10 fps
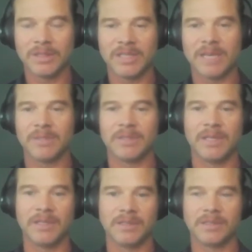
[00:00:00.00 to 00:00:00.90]
the types of
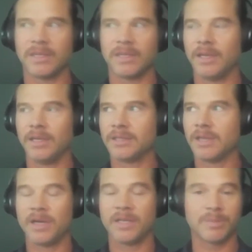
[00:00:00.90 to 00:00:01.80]
things as an
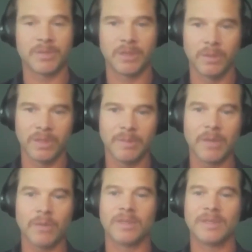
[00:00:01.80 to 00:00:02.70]
entrepreneur you
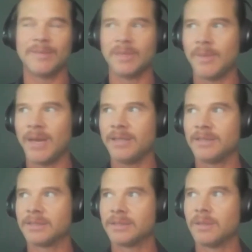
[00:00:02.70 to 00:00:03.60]
might want to keep in mind
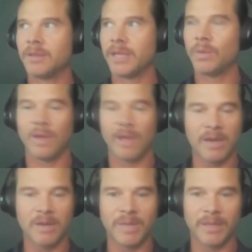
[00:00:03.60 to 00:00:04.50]
is okay, well,
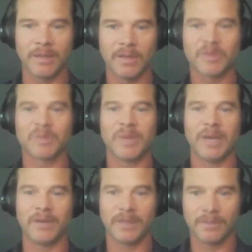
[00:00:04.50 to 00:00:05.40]
how am I
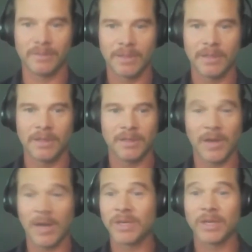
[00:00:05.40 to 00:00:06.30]
preparing?
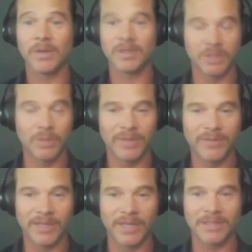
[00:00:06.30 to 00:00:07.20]
I want to go on a 2 week
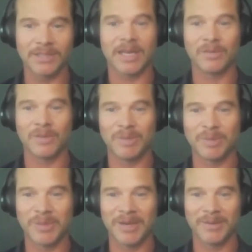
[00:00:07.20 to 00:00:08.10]
vacation. How do I
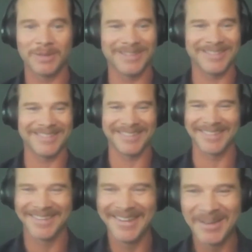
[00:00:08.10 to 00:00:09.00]
prepare
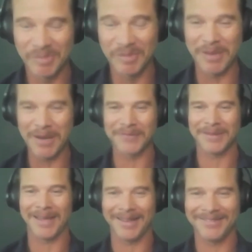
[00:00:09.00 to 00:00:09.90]
for
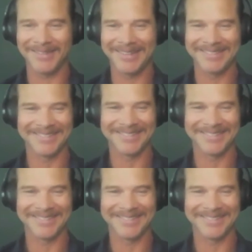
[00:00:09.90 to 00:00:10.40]
that, right?